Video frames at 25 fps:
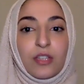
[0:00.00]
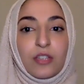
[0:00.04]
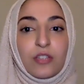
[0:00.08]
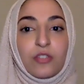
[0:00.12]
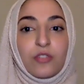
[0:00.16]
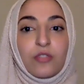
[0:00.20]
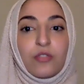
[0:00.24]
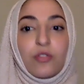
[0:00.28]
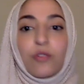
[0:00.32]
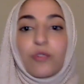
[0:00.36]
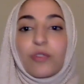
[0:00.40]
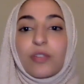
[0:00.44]

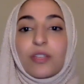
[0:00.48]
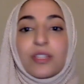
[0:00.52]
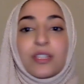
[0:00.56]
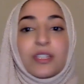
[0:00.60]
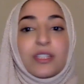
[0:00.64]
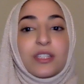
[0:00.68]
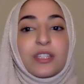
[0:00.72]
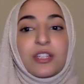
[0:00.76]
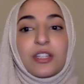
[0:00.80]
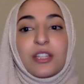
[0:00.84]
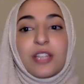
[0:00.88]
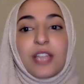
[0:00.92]
You don't
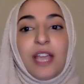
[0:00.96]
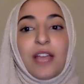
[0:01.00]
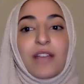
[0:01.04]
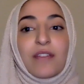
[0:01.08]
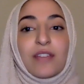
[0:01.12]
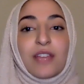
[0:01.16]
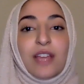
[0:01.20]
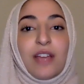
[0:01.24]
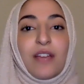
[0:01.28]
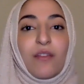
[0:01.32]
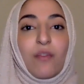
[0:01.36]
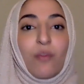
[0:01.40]
necessarily have
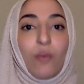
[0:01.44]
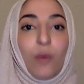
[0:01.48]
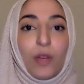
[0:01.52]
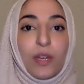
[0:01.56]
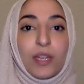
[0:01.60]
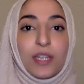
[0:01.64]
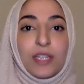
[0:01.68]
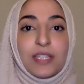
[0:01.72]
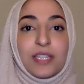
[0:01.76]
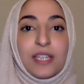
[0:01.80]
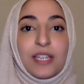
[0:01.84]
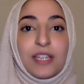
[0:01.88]
to have
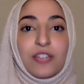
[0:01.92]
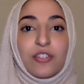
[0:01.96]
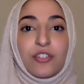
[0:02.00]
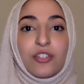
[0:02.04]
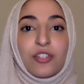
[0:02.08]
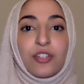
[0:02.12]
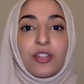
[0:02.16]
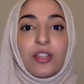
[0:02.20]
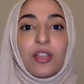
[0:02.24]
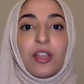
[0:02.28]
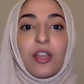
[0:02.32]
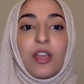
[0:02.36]
one
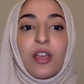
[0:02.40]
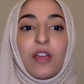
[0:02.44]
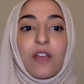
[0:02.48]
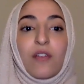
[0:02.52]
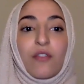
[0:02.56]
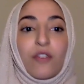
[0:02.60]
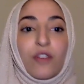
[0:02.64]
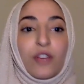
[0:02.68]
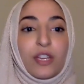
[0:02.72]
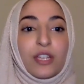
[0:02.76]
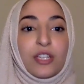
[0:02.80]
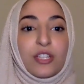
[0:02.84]
intention
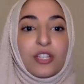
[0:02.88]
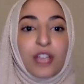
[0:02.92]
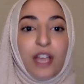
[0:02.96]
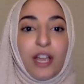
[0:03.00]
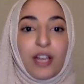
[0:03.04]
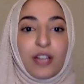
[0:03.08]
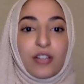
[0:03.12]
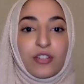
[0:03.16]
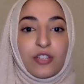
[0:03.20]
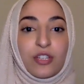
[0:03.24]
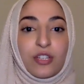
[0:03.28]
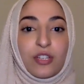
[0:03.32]
for each
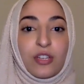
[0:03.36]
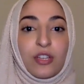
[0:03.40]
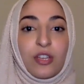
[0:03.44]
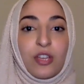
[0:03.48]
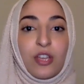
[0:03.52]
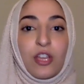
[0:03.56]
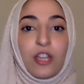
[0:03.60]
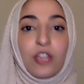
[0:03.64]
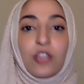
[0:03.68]
action.